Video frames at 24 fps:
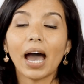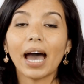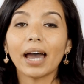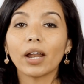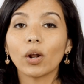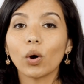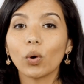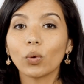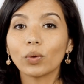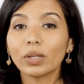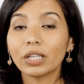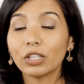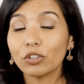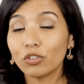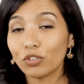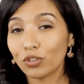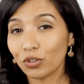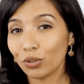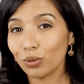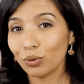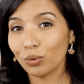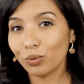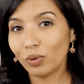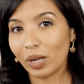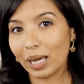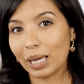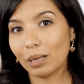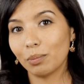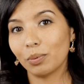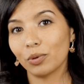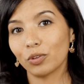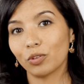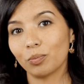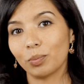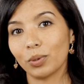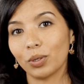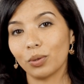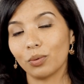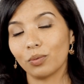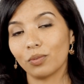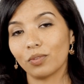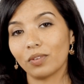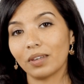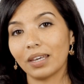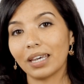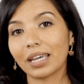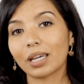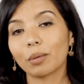At only 2
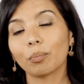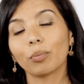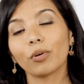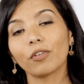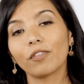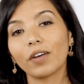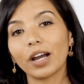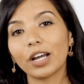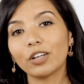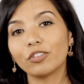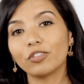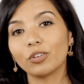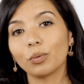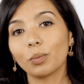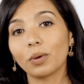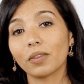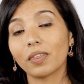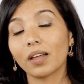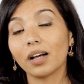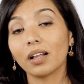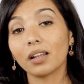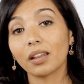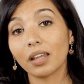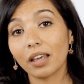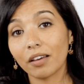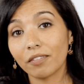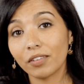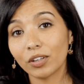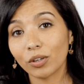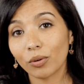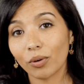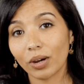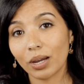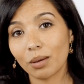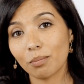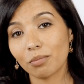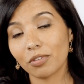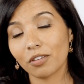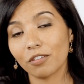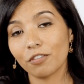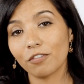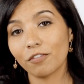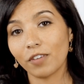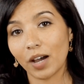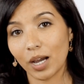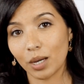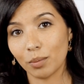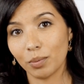tablespoons, it can provide you with 11 grams
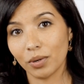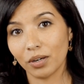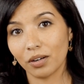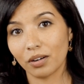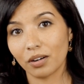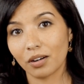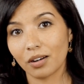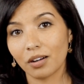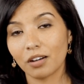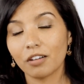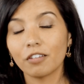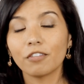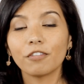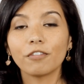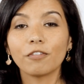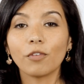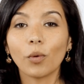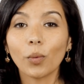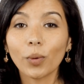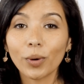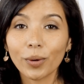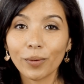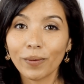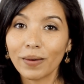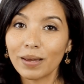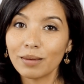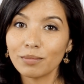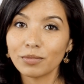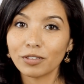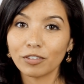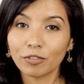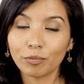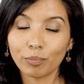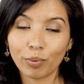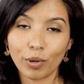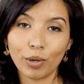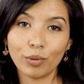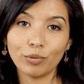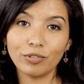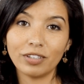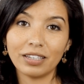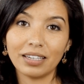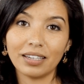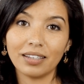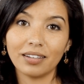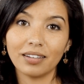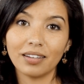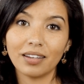of fiber, 4 grams of
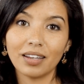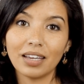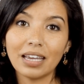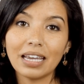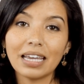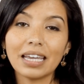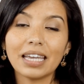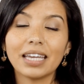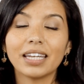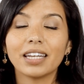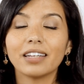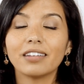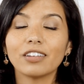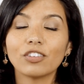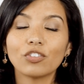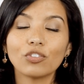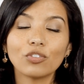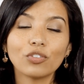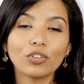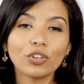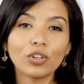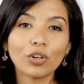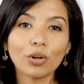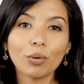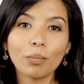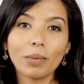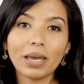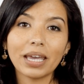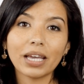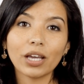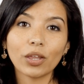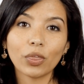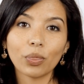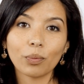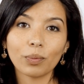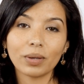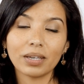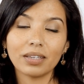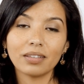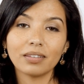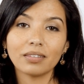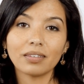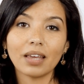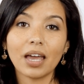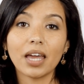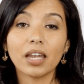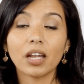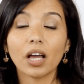protein, in addition to your
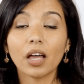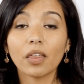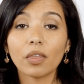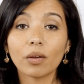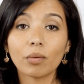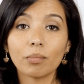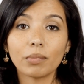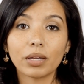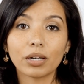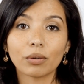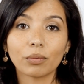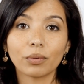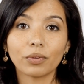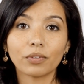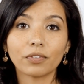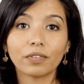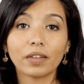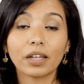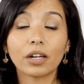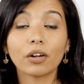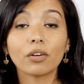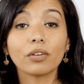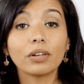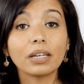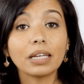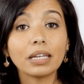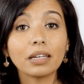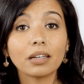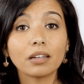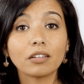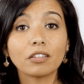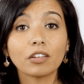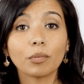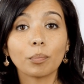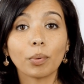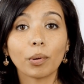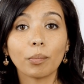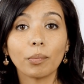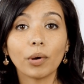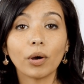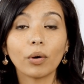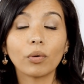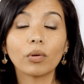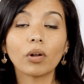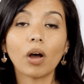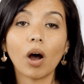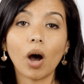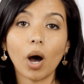omega-3s and other minerals that are needed to
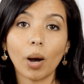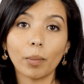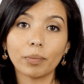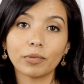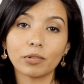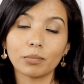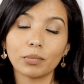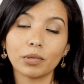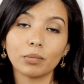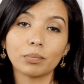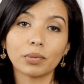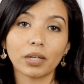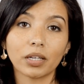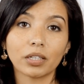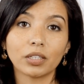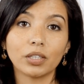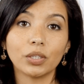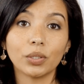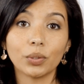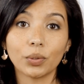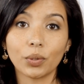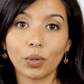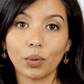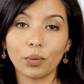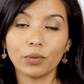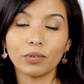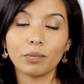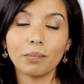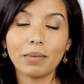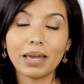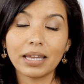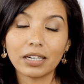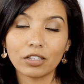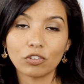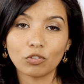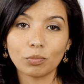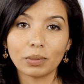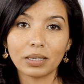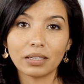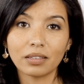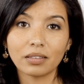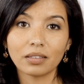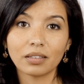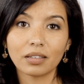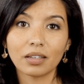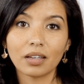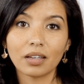promote optimal blood glucose management.